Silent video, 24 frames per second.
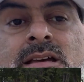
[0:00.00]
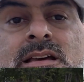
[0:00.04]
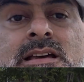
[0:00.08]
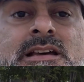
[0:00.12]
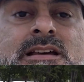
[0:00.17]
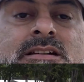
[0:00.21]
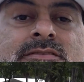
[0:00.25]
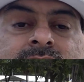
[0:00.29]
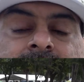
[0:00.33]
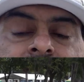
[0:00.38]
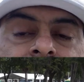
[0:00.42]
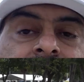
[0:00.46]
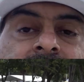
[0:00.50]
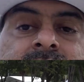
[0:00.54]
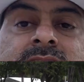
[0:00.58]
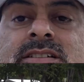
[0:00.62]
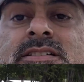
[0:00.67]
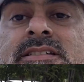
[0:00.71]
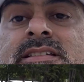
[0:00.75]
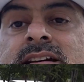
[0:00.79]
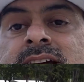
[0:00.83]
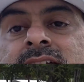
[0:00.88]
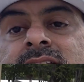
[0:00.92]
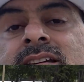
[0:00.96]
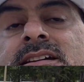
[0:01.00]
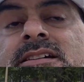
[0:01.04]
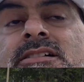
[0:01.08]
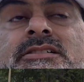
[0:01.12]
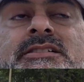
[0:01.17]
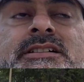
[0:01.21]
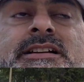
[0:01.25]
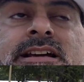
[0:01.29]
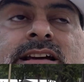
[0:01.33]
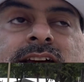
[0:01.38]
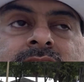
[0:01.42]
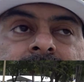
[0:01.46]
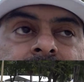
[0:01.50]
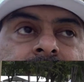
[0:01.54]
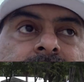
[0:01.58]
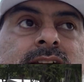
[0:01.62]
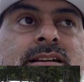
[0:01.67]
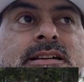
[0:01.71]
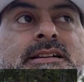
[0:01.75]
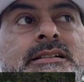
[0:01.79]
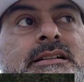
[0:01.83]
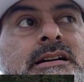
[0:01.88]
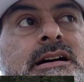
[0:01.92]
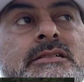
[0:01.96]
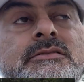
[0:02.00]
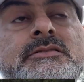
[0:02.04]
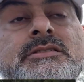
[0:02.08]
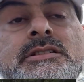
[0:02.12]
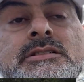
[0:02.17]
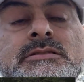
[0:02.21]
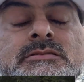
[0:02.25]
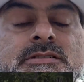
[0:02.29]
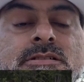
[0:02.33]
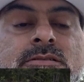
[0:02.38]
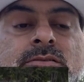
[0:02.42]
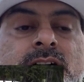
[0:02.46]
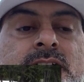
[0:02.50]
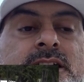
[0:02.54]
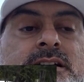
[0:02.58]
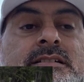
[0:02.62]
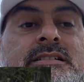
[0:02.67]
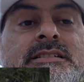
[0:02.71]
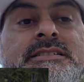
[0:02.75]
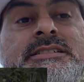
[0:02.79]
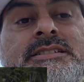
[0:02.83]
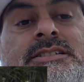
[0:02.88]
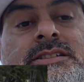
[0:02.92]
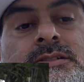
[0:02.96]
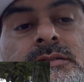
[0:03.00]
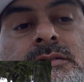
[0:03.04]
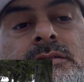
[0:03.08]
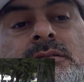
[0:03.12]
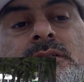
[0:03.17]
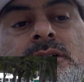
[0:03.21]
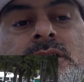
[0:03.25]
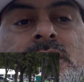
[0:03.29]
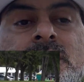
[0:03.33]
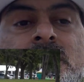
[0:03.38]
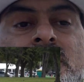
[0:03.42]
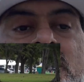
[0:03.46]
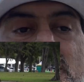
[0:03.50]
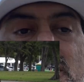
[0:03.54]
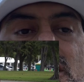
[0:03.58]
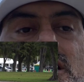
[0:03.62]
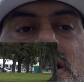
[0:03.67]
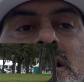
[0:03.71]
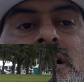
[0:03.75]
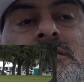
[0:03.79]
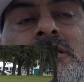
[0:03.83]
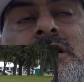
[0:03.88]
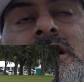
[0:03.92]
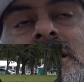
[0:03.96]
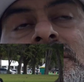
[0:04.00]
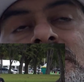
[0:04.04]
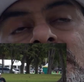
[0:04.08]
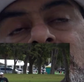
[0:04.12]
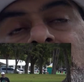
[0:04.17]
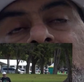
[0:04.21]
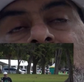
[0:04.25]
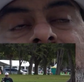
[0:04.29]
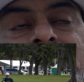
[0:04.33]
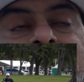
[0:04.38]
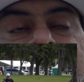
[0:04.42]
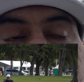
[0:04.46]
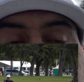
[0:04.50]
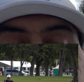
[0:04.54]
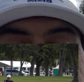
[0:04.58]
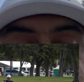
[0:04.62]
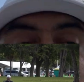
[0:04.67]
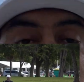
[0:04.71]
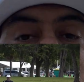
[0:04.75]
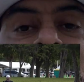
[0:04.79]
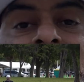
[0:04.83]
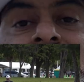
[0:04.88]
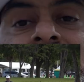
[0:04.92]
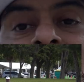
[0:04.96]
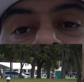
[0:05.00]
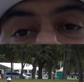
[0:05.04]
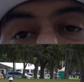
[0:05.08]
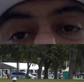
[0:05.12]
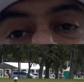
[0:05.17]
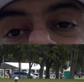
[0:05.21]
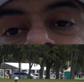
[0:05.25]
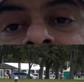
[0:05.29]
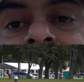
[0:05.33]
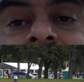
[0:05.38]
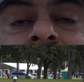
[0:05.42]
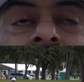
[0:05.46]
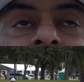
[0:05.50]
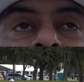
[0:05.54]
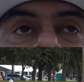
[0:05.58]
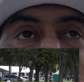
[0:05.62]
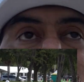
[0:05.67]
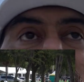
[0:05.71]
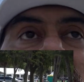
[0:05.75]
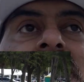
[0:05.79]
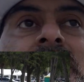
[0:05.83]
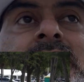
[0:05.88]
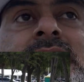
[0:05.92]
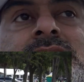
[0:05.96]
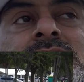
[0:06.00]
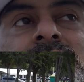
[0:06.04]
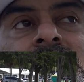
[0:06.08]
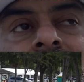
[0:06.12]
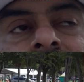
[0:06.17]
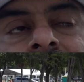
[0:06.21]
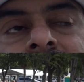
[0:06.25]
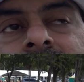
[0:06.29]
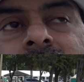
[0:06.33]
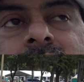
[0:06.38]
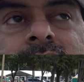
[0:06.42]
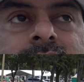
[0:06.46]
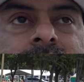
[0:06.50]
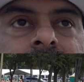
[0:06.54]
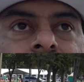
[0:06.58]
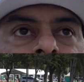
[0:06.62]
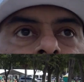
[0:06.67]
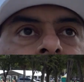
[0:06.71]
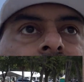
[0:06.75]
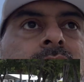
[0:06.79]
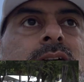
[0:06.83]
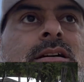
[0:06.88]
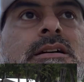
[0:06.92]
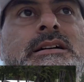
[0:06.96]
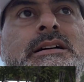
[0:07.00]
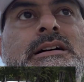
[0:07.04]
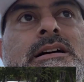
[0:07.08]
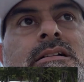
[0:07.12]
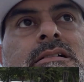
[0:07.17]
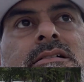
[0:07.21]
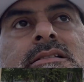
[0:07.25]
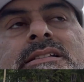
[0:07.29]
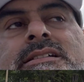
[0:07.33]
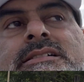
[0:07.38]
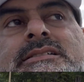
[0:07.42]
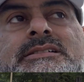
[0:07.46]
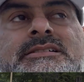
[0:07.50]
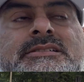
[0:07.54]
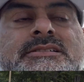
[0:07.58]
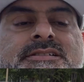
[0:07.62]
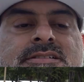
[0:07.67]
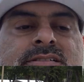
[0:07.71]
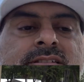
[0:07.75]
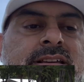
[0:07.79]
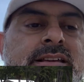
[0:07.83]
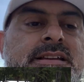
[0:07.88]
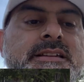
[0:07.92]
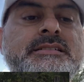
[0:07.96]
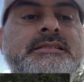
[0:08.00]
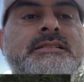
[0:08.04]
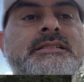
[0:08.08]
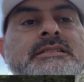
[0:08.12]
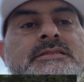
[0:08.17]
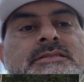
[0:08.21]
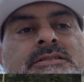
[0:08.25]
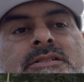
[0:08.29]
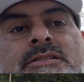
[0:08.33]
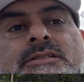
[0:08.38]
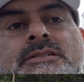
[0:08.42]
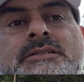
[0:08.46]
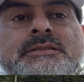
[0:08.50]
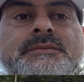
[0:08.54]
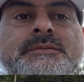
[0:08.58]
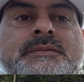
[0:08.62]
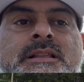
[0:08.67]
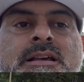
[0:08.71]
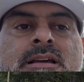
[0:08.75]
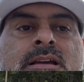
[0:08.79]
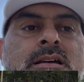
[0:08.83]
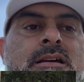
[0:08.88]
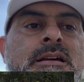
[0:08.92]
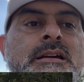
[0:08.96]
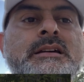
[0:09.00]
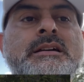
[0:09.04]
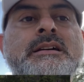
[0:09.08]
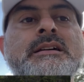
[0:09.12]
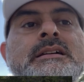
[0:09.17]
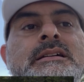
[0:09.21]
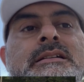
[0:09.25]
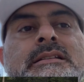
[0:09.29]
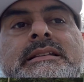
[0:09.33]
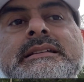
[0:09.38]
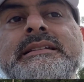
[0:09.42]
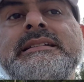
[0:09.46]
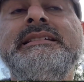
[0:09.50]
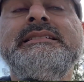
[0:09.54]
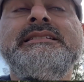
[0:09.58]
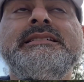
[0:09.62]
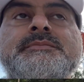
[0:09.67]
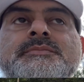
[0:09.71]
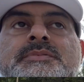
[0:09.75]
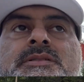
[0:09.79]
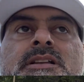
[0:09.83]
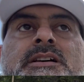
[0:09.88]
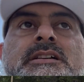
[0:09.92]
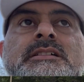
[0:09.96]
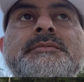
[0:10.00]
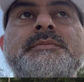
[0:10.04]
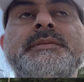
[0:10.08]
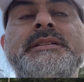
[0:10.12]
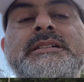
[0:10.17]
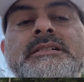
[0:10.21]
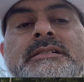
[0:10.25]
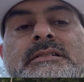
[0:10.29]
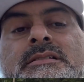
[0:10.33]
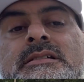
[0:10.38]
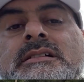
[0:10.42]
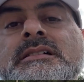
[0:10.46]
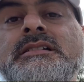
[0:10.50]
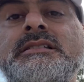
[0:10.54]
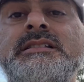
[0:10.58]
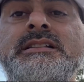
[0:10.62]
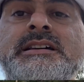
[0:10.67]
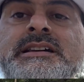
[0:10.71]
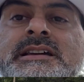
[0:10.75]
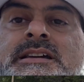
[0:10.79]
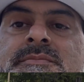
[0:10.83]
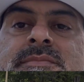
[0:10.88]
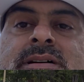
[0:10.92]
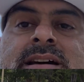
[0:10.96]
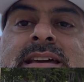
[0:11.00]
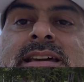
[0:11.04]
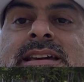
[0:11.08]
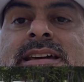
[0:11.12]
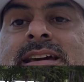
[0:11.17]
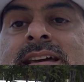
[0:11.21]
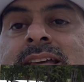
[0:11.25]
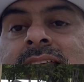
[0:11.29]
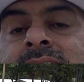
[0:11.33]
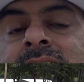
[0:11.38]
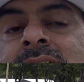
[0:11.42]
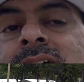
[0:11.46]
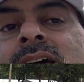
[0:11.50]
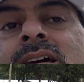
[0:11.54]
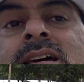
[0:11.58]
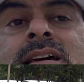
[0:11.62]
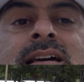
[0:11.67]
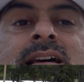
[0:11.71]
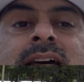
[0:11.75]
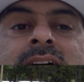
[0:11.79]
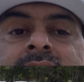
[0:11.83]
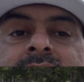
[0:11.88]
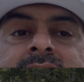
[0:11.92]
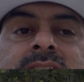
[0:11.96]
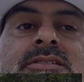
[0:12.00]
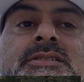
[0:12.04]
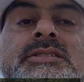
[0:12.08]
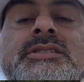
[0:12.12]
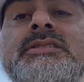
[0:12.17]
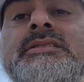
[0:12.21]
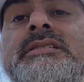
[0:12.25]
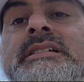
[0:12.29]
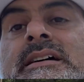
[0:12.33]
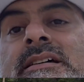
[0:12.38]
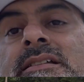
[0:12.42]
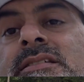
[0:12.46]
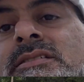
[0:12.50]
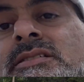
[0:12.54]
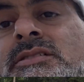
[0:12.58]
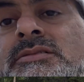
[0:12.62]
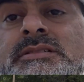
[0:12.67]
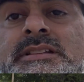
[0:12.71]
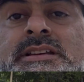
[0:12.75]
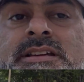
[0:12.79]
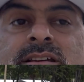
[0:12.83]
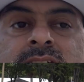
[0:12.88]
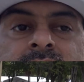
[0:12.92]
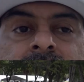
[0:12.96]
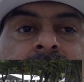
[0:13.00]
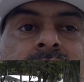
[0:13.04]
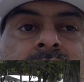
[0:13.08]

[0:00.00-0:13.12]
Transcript: if I was using, on the other hand, a Rode wireless tool, I would have to have this extra set of cables attached and all these other things. So this is a plus, because like in my case, I do use a Sony